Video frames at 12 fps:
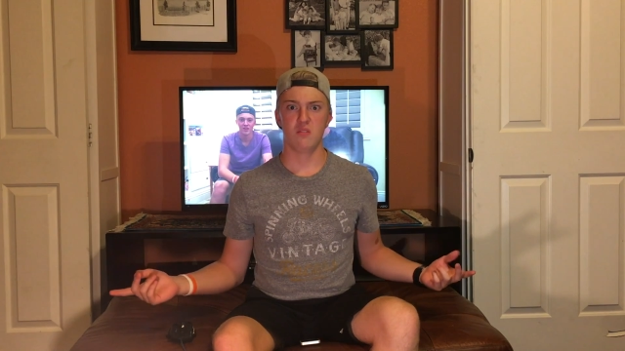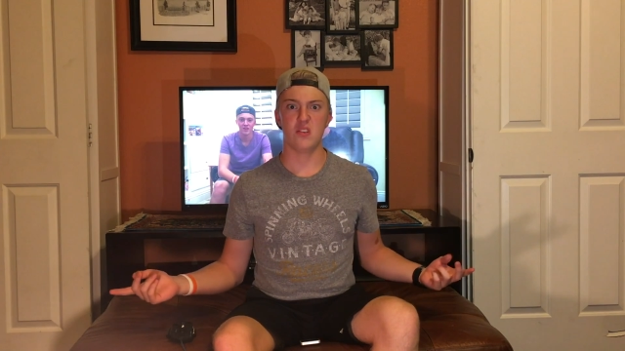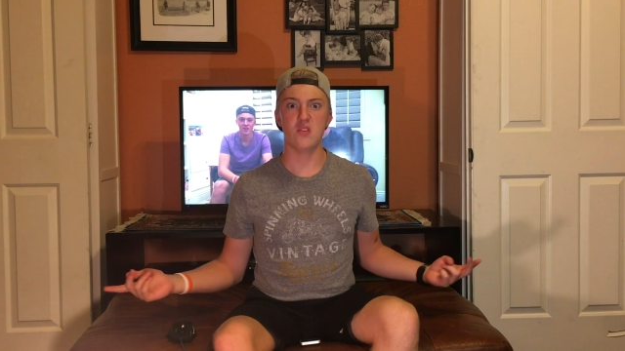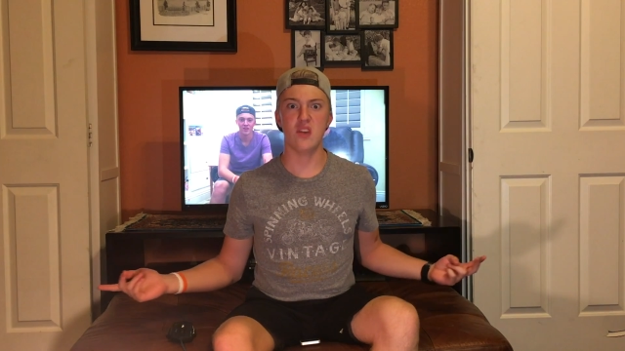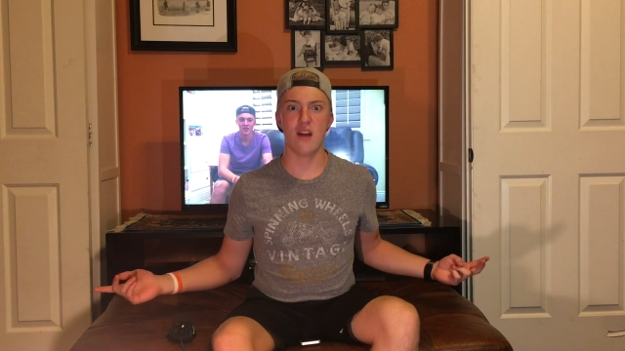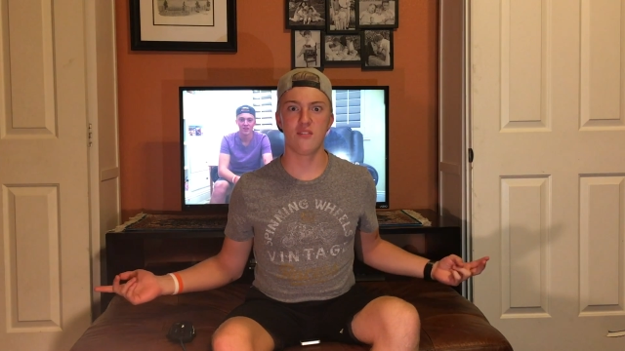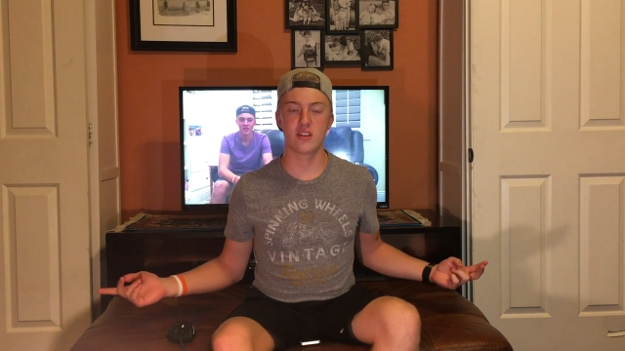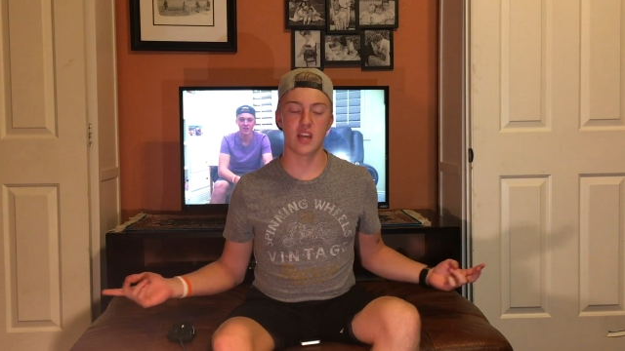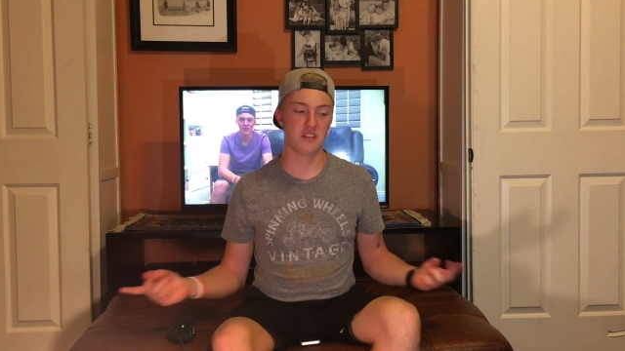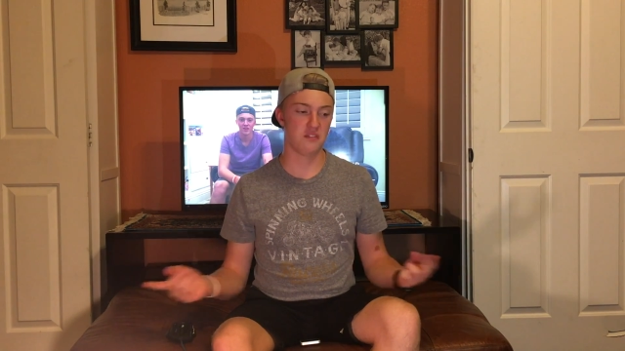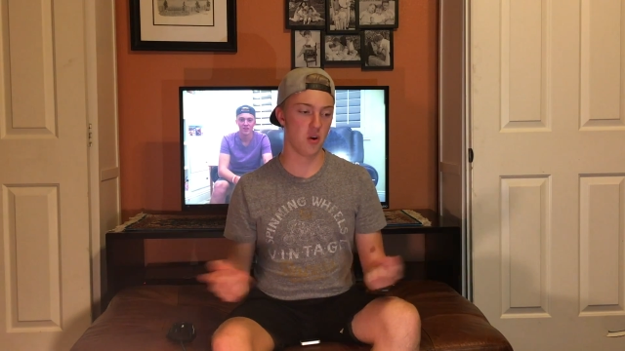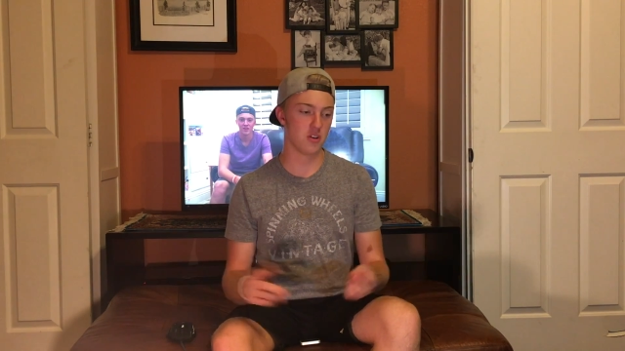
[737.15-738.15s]
You never
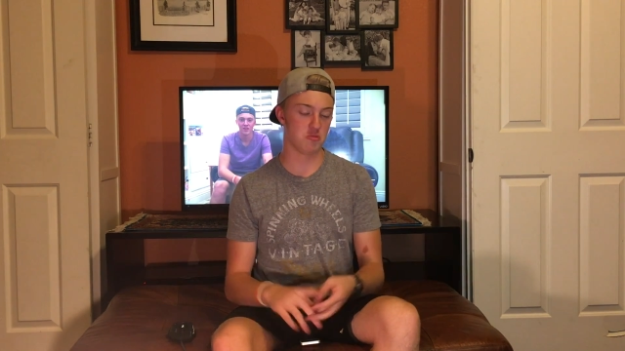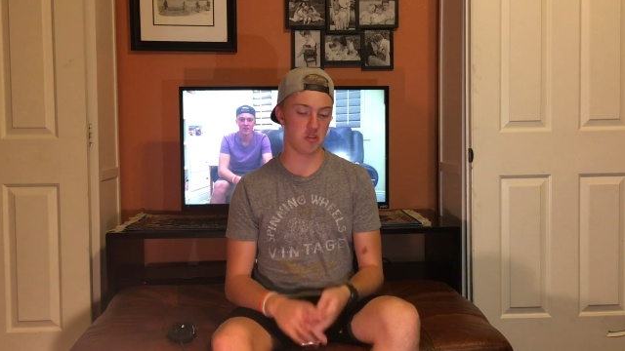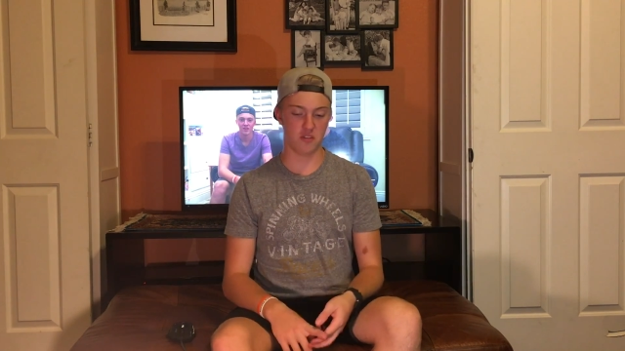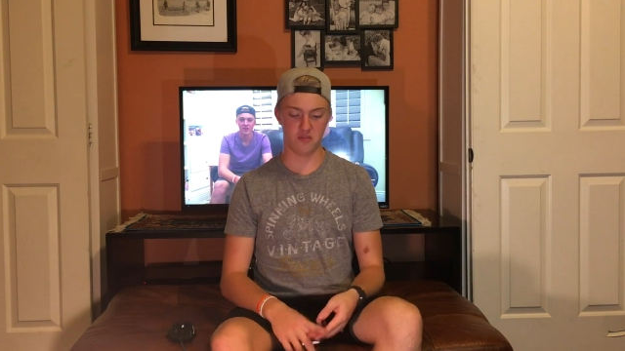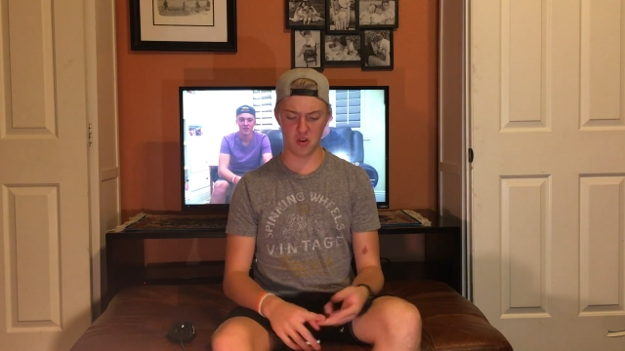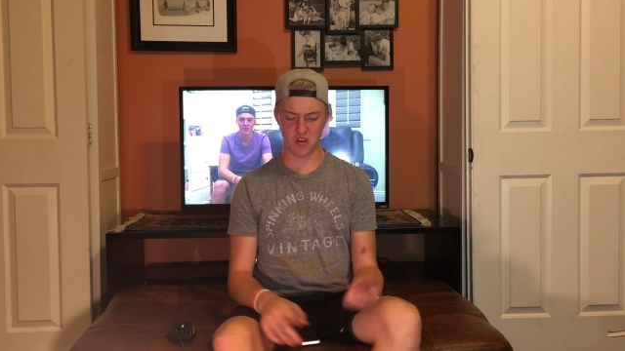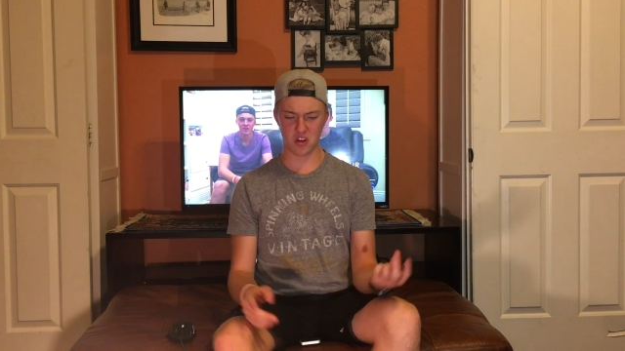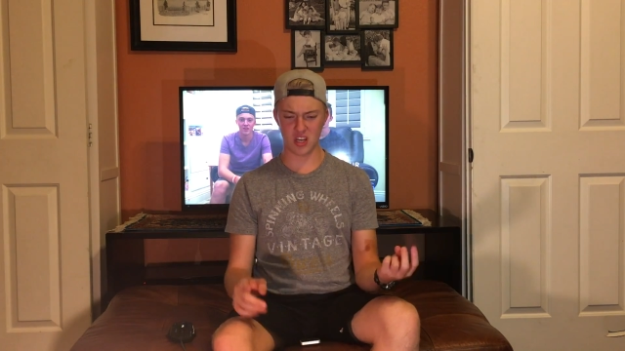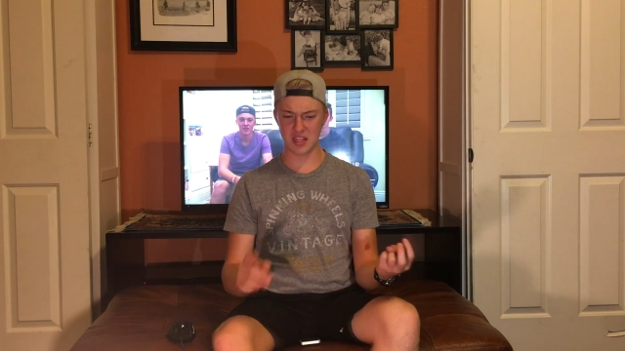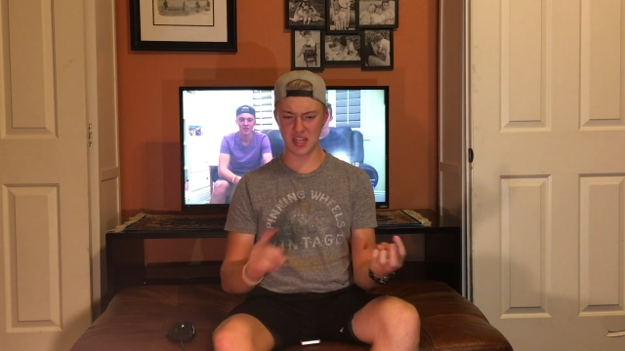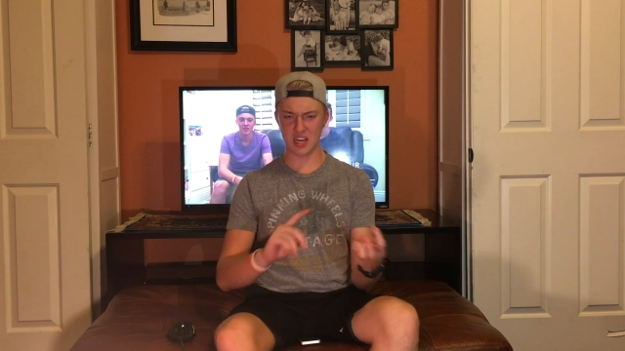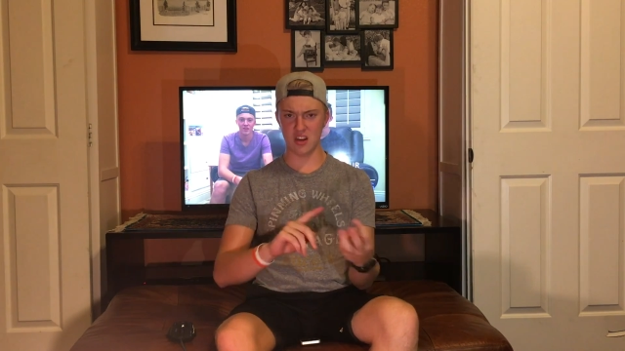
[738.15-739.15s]
take photos with your phone. You
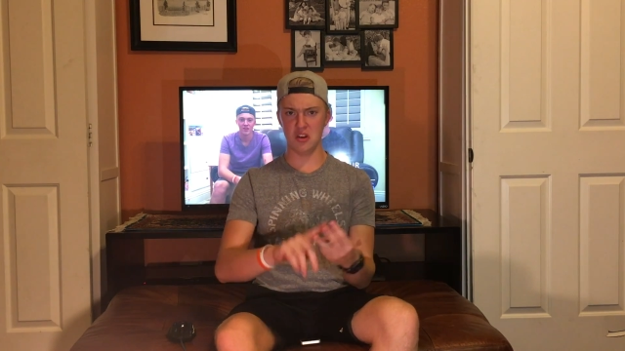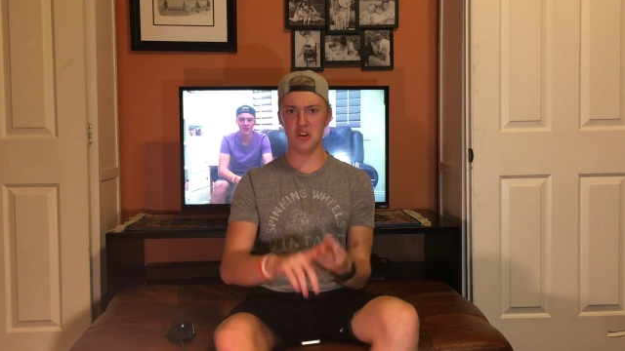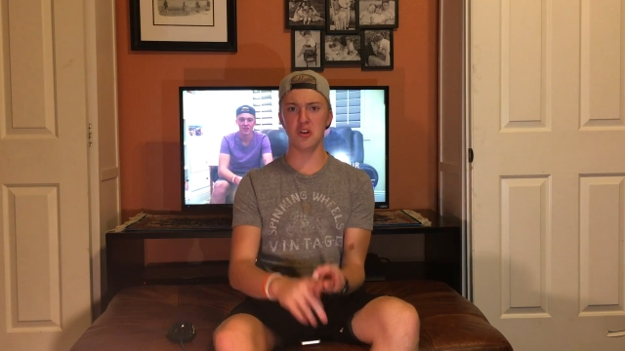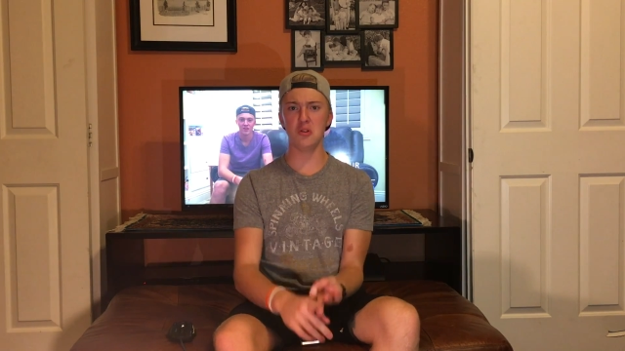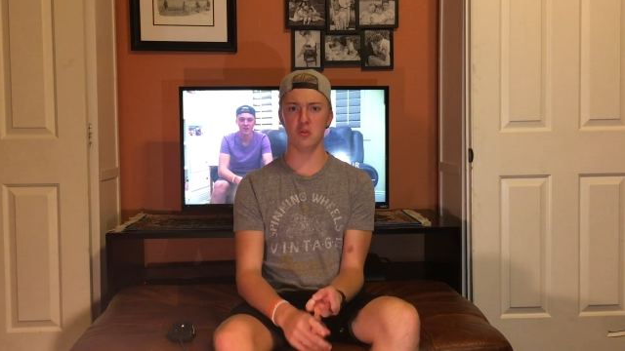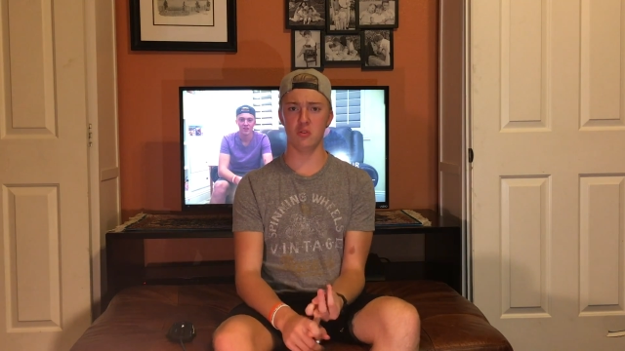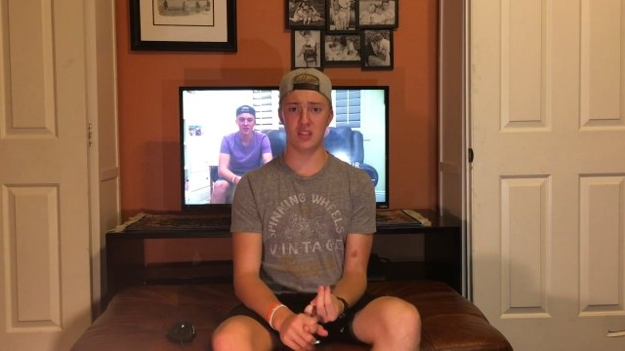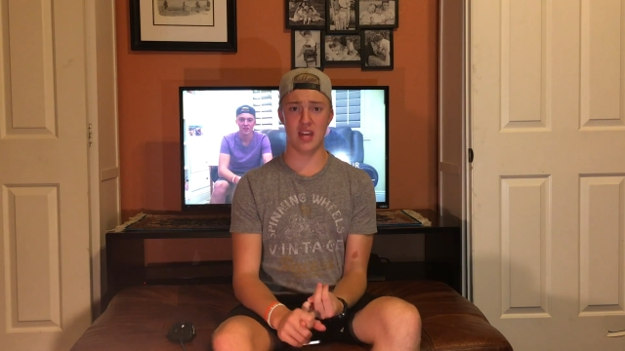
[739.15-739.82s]
can delete news.